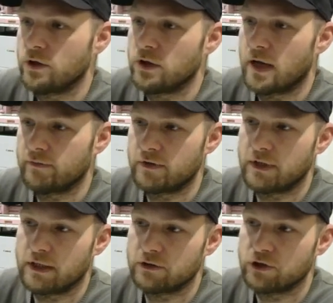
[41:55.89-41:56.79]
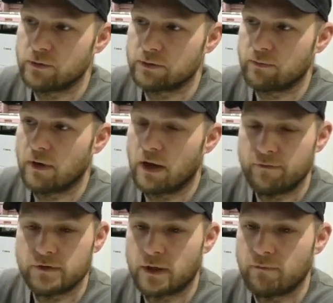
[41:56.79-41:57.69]
You have to think in terms of
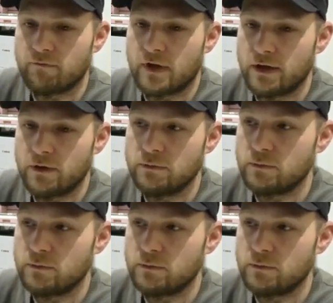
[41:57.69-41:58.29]
lifetime value,